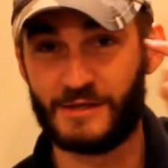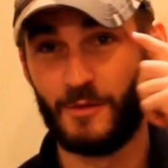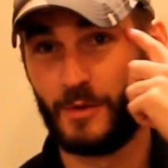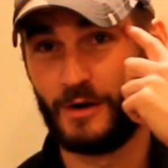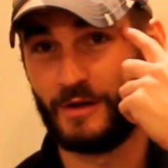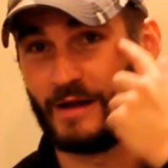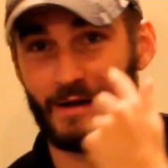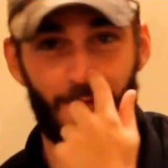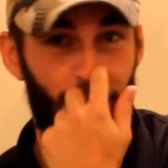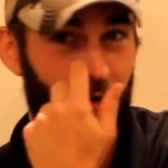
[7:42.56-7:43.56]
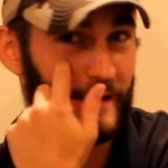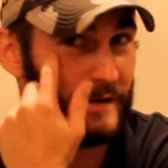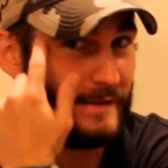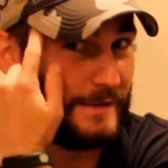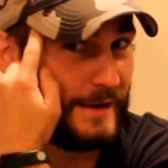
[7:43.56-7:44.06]
got sunburnt like right
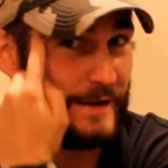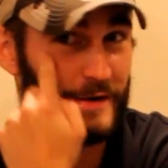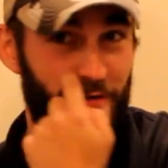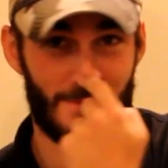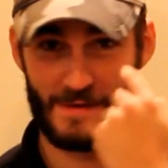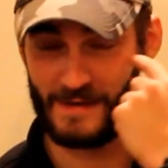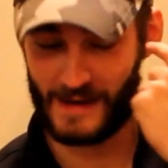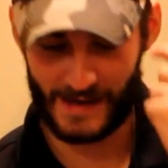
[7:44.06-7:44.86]
here around the